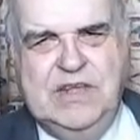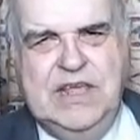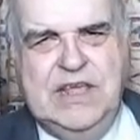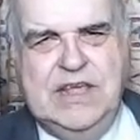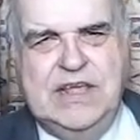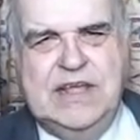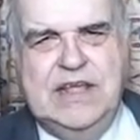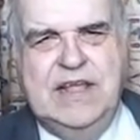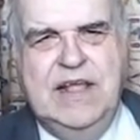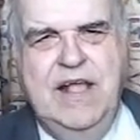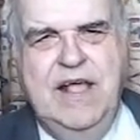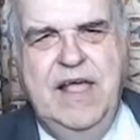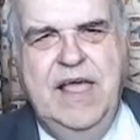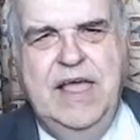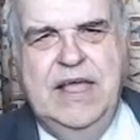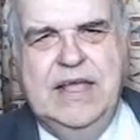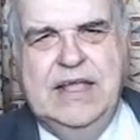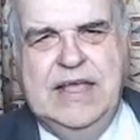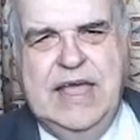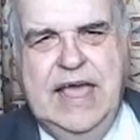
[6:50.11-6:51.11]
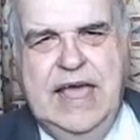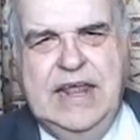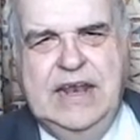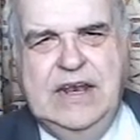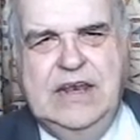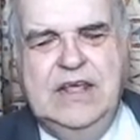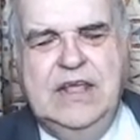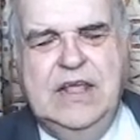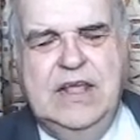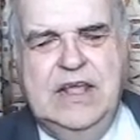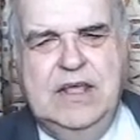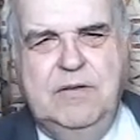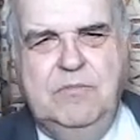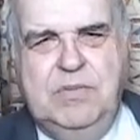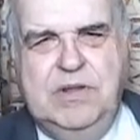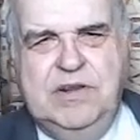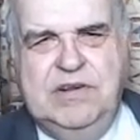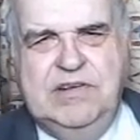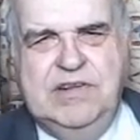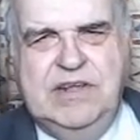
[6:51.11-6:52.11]
here can
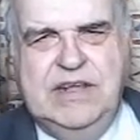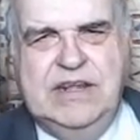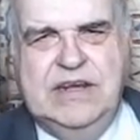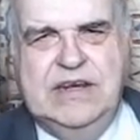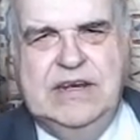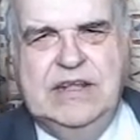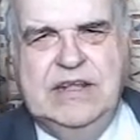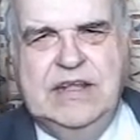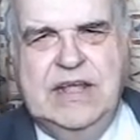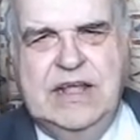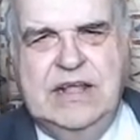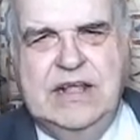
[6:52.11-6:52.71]
be seen,